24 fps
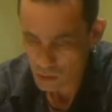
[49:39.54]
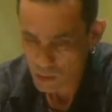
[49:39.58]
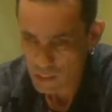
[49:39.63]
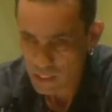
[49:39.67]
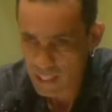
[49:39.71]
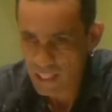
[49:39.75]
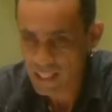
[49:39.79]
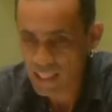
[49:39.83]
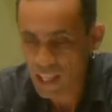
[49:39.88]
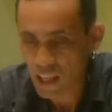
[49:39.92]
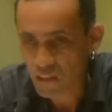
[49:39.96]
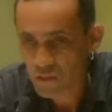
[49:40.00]

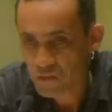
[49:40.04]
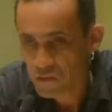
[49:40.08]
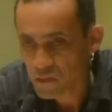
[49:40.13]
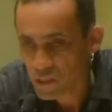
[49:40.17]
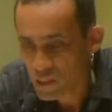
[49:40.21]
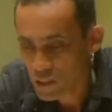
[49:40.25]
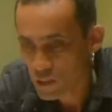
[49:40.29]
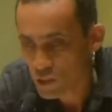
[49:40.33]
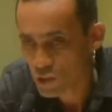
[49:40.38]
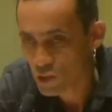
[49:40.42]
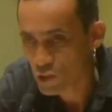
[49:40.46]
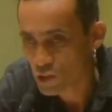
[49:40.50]
And I
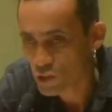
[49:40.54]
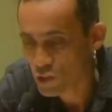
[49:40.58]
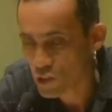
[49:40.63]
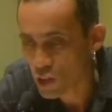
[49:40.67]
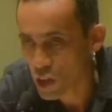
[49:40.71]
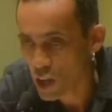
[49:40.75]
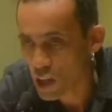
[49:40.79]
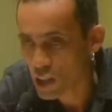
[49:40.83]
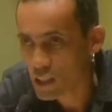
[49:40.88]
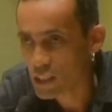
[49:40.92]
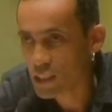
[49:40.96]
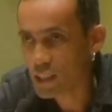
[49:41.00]
feel
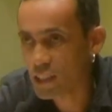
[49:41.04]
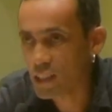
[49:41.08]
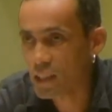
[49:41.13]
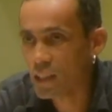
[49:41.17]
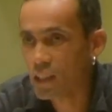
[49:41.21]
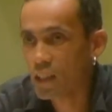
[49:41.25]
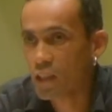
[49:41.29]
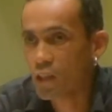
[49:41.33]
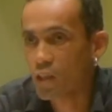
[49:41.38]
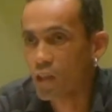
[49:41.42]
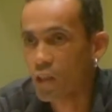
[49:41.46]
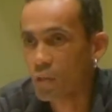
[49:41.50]

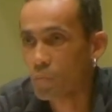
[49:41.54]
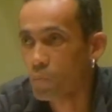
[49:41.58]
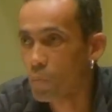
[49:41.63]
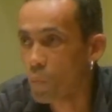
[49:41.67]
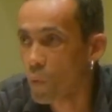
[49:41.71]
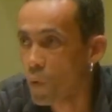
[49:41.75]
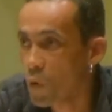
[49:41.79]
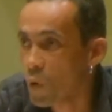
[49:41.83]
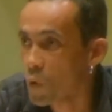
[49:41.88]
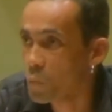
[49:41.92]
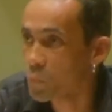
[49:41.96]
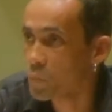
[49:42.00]
strongly that
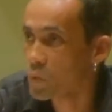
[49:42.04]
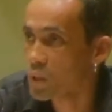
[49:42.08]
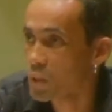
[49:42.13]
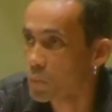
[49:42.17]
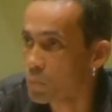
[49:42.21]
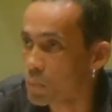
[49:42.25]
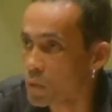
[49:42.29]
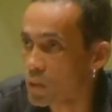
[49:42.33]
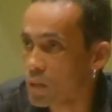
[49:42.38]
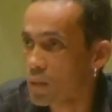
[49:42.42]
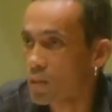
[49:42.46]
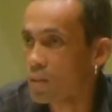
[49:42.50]
more
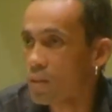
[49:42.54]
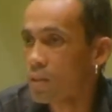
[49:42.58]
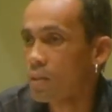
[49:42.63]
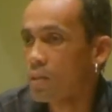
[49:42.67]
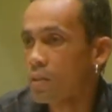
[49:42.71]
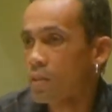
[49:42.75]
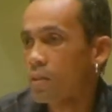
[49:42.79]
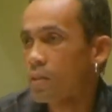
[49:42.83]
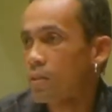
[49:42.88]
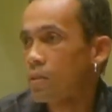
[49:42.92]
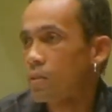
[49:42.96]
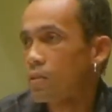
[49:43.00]
people
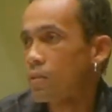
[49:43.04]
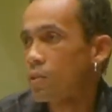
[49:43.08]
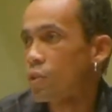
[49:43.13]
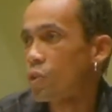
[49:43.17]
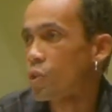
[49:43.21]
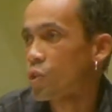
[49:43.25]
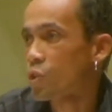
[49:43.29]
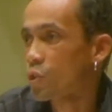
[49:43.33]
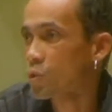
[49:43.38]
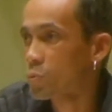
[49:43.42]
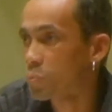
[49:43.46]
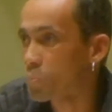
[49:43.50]

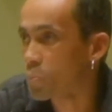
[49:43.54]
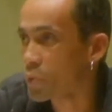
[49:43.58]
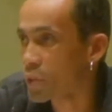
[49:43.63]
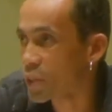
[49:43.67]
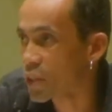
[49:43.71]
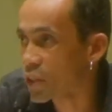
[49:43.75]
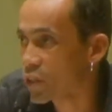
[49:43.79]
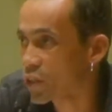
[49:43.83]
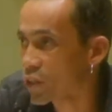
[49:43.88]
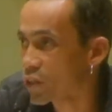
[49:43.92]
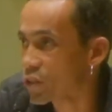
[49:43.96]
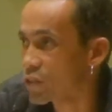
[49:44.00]
should
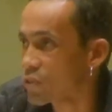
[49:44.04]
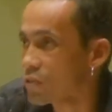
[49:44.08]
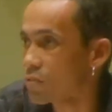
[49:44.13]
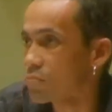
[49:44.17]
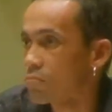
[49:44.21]
breathe it,